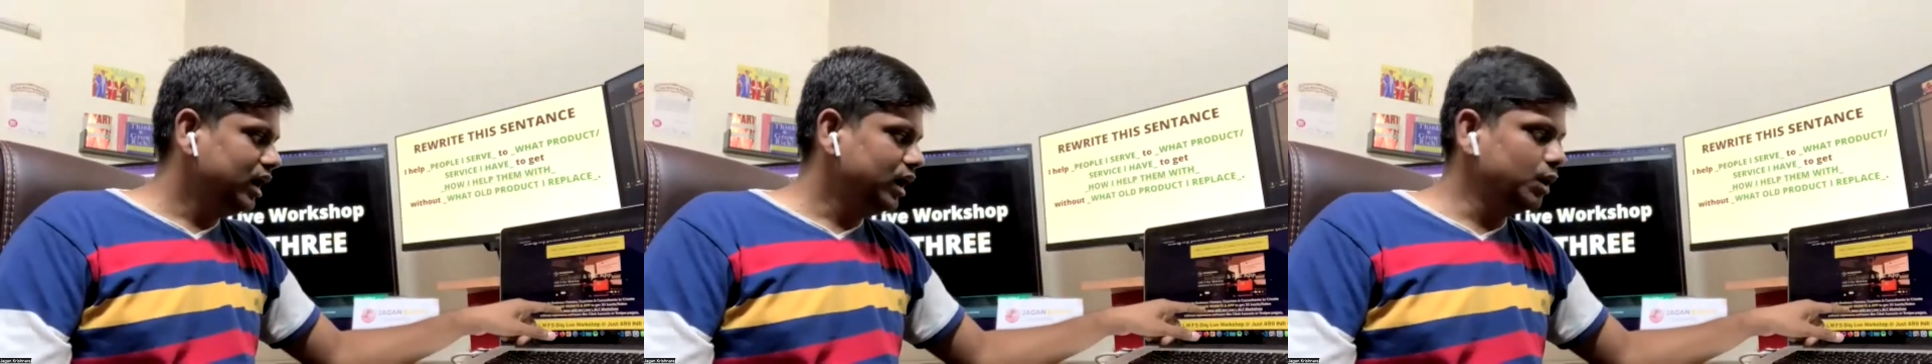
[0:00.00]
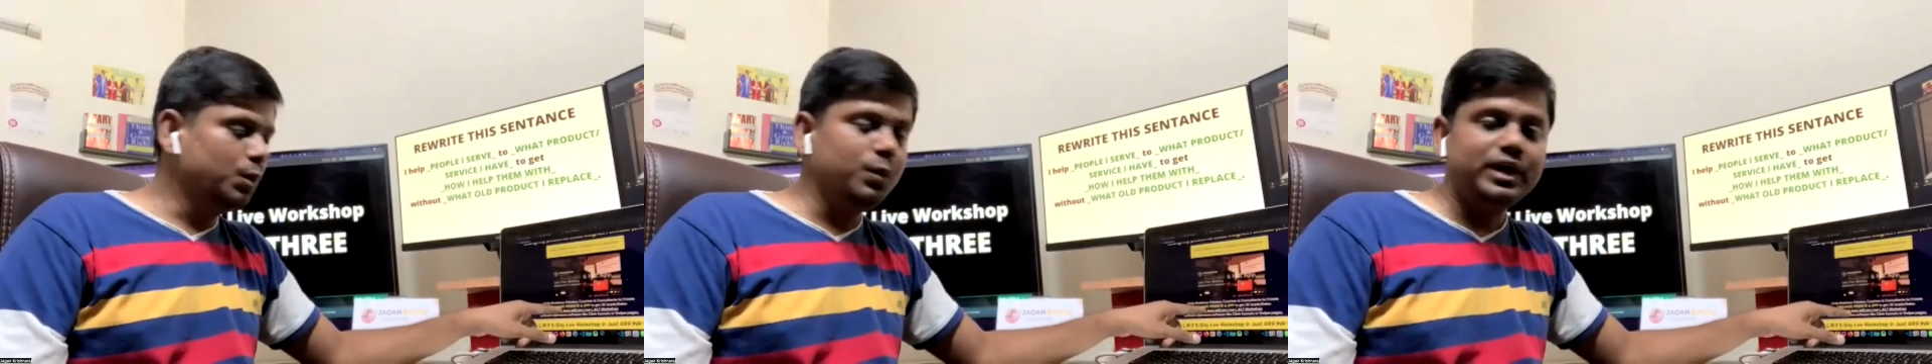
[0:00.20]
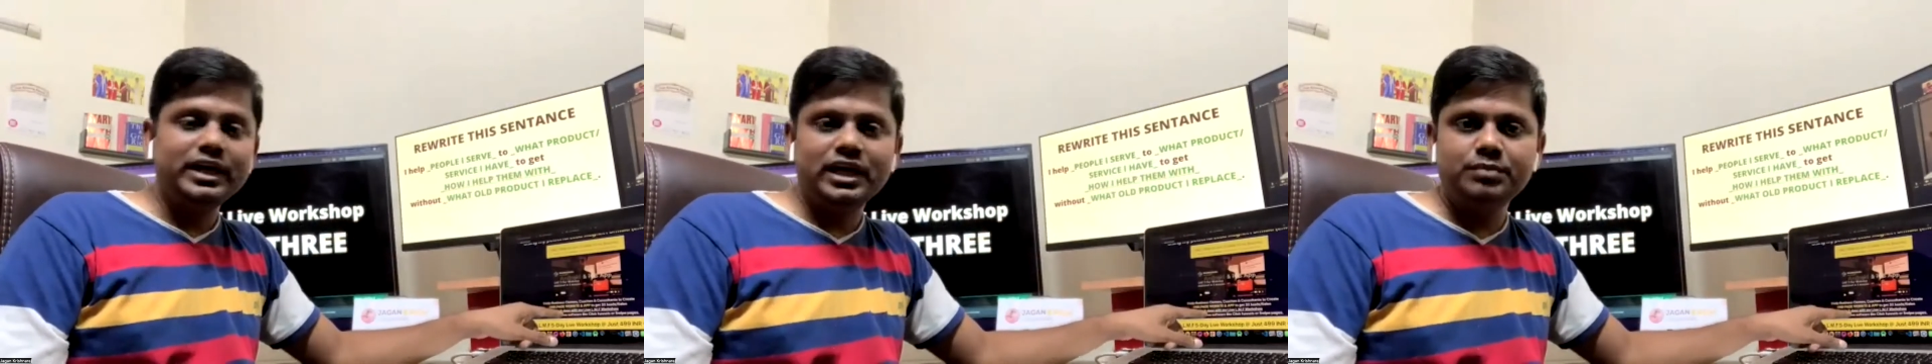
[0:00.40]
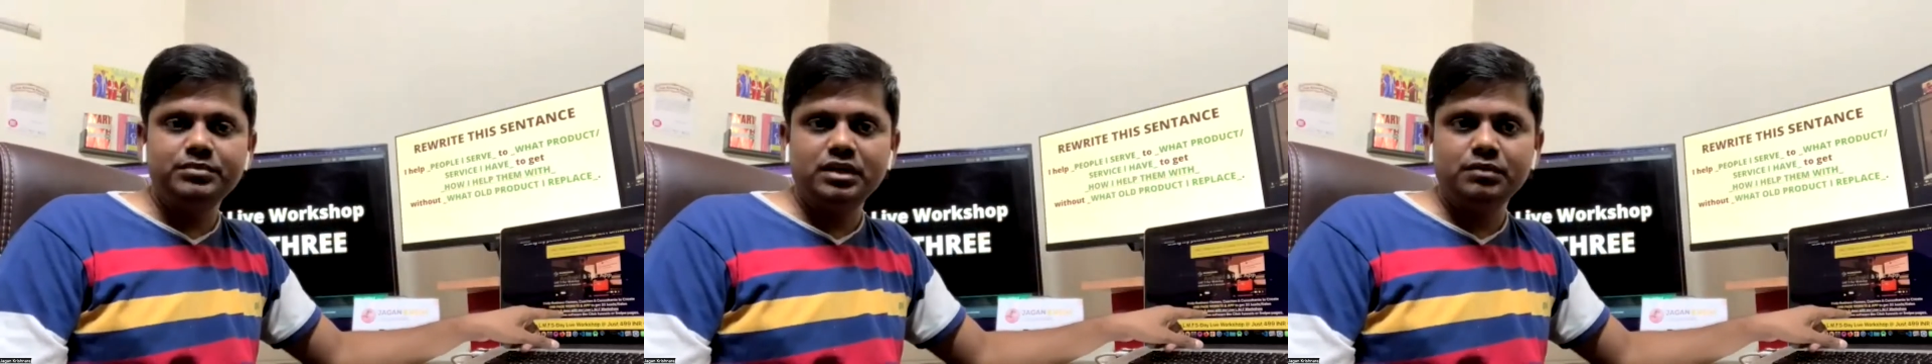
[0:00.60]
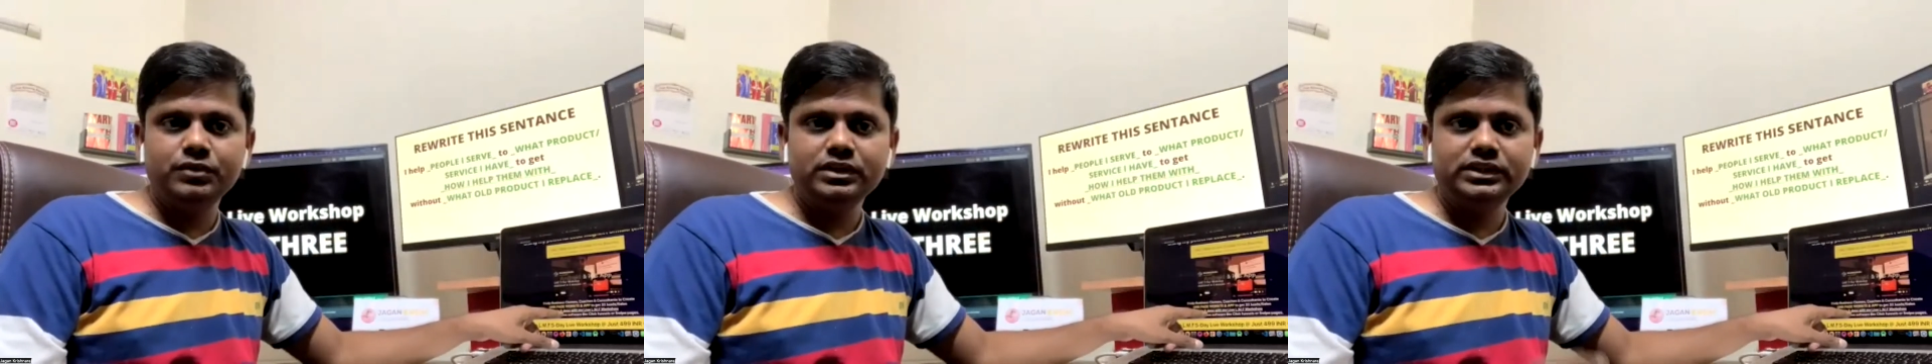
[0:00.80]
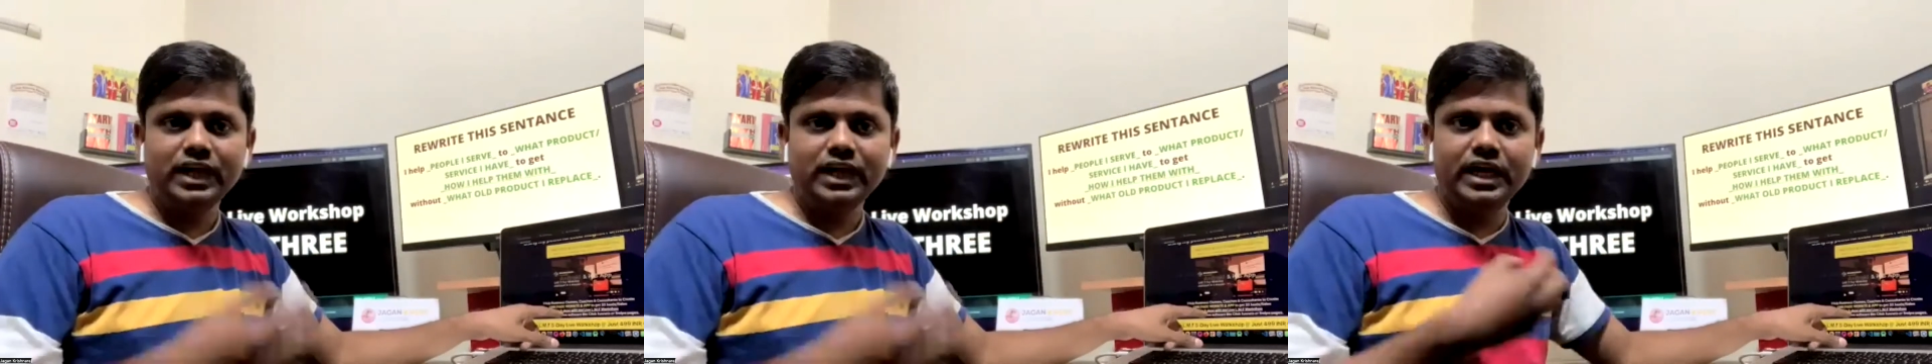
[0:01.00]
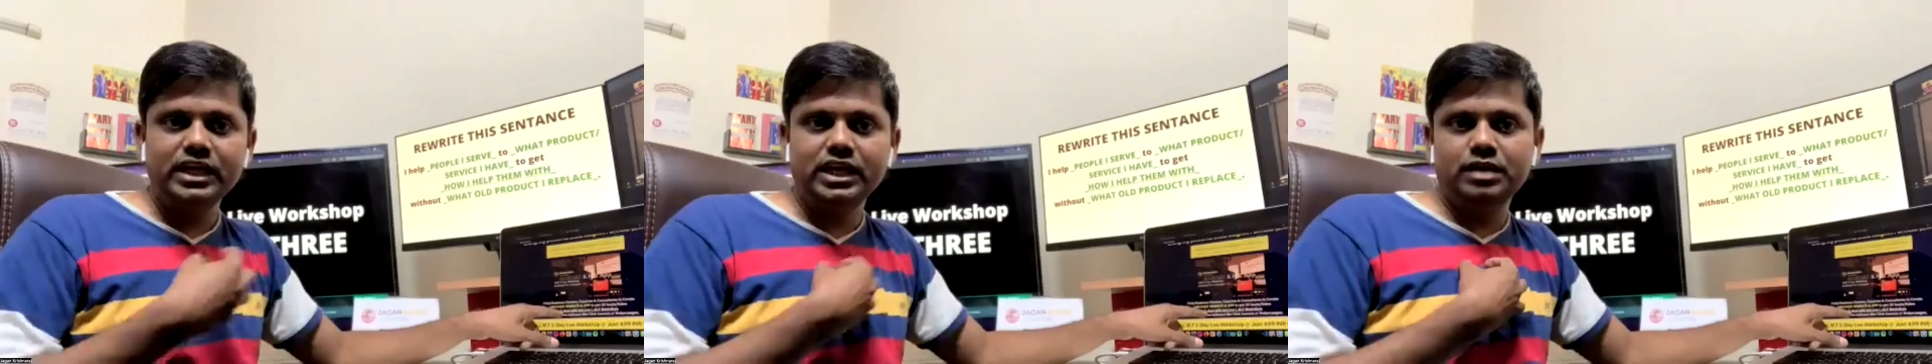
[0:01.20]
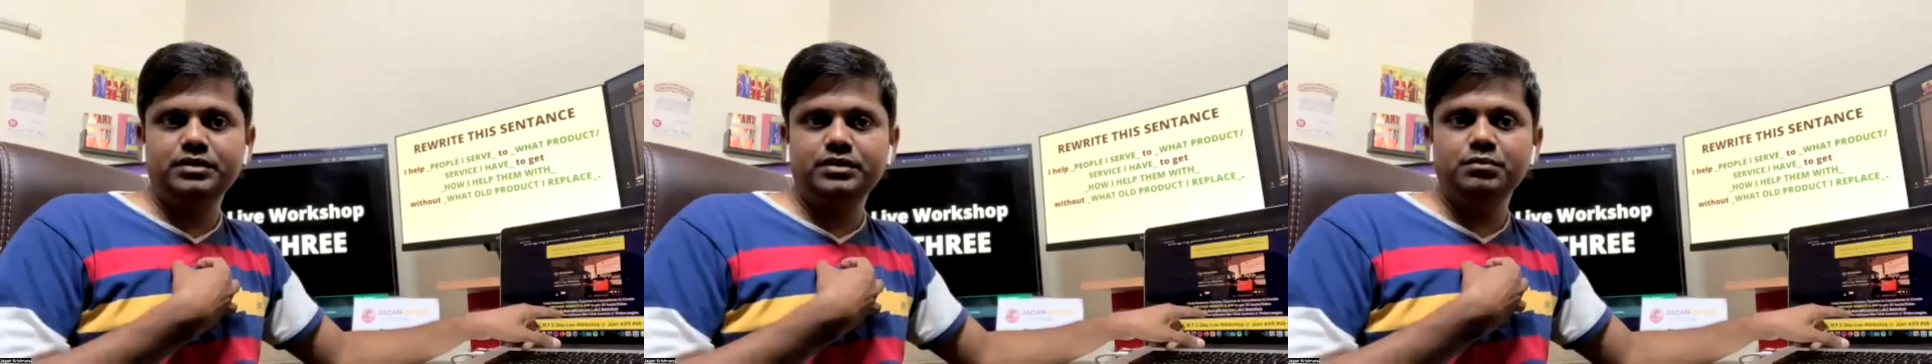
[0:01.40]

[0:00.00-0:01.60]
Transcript: How I help them with? I help